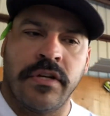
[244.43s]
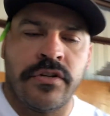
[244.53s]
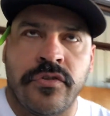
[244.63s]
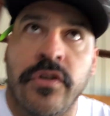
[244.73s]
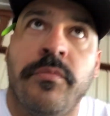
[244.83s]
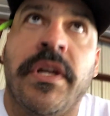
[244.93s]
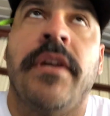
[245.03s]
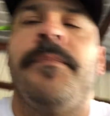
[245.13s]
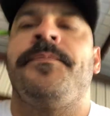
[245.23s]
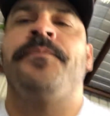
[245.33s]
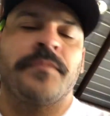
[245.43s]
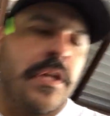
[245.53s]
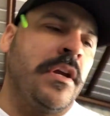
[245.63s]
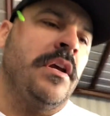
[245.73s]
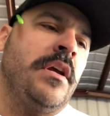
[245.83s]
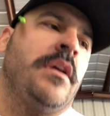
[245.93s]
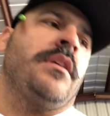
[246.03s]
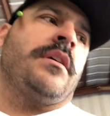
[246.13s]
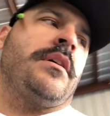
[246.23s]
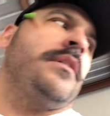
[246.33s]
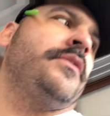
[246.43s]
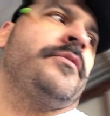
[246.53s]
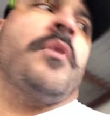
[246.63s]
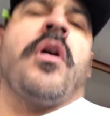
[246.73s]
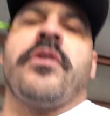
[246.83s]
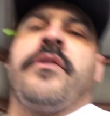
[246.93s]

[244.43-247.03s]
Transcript: a drill bit smaller